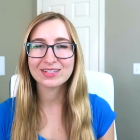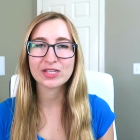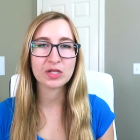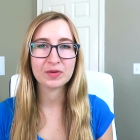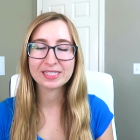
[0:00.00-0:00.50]
There's
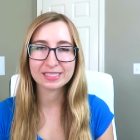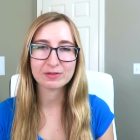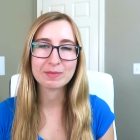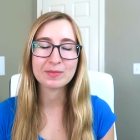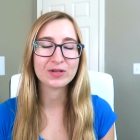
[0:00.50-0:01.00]
other reasons
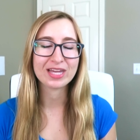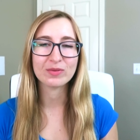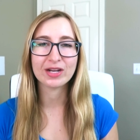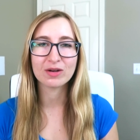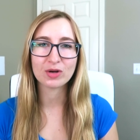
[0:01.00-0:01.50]
why people gain
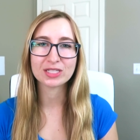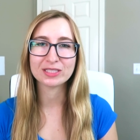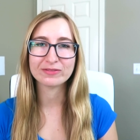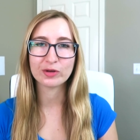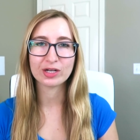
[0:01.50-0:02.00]
weight on raw
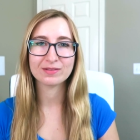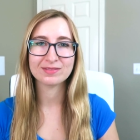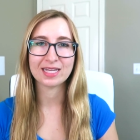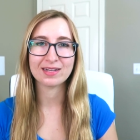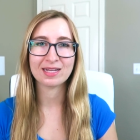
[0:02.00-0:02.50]
till four
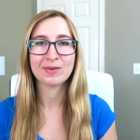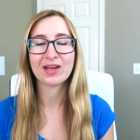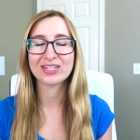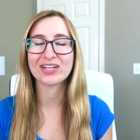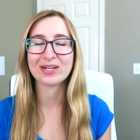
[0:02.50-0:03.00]
that I'm
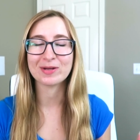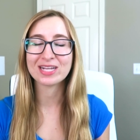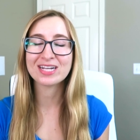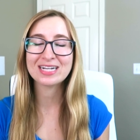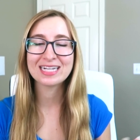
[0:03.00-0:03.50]
not gonna talk about
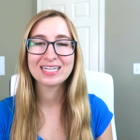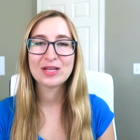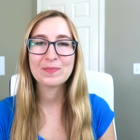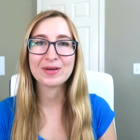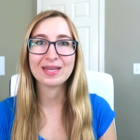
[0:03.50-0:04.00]
here,
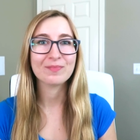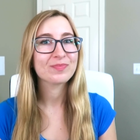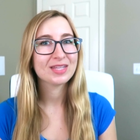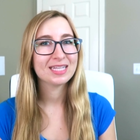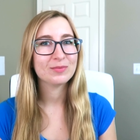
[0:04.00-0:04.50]
but
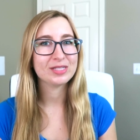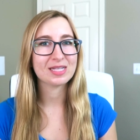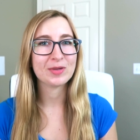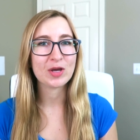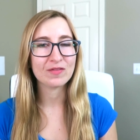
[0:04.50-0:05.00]
please
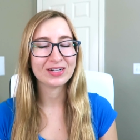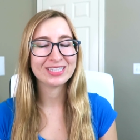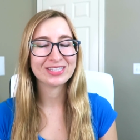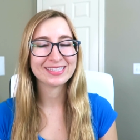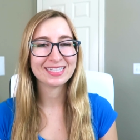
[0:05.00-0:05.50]
let me know if you're
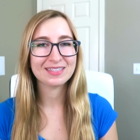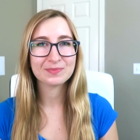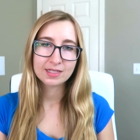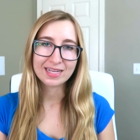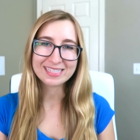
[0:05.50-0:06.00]

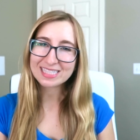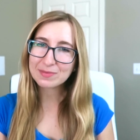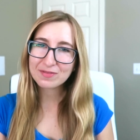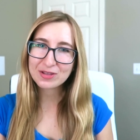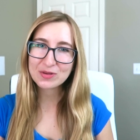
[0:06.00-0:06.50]
interested. And
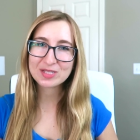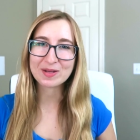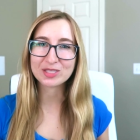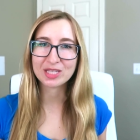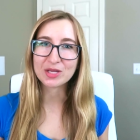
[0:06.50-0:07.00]
some of you,
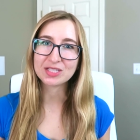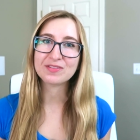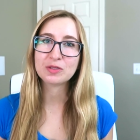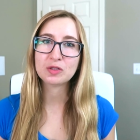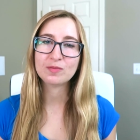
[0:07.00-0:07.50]
especially those
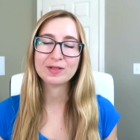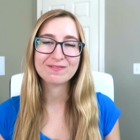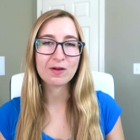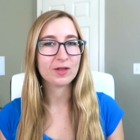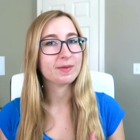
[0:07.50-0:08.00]
of you who've been
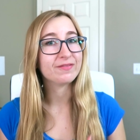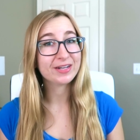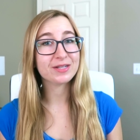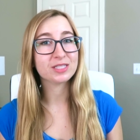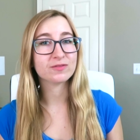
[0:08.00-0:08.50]
following my
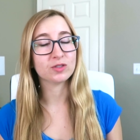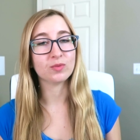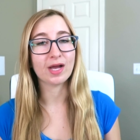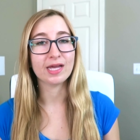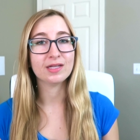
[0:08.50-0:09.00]
videos for a
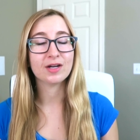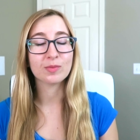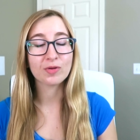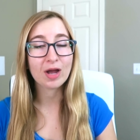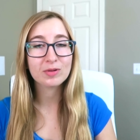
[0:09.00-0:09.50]
while, are
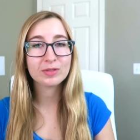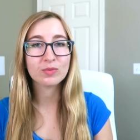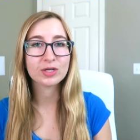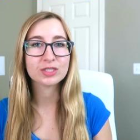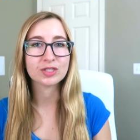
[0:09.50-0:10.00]
probably
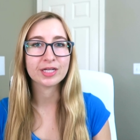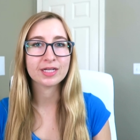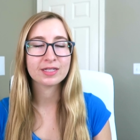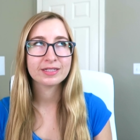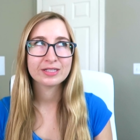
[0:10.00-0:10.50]

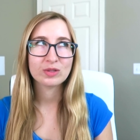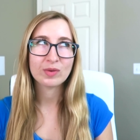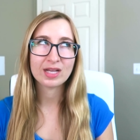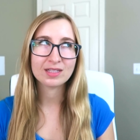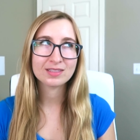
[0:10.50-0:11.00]
wondering,
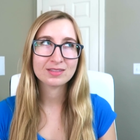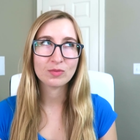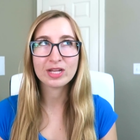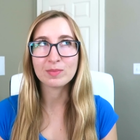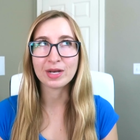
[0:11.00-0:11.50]
well,
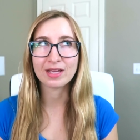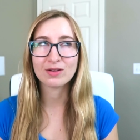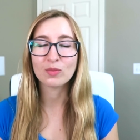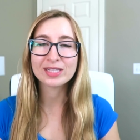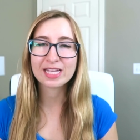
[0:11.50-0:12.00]
wait a
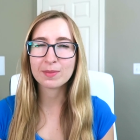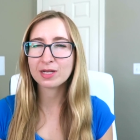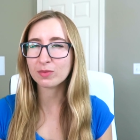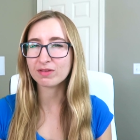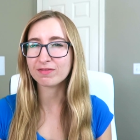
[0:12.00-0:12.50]
minute, what's
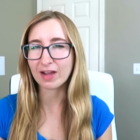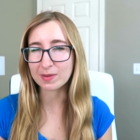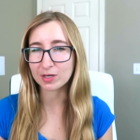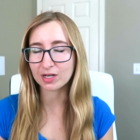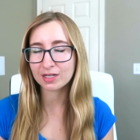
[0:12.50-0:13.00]
happening with
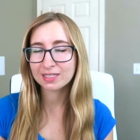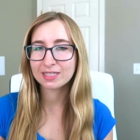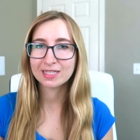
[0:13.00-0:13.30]
fiber?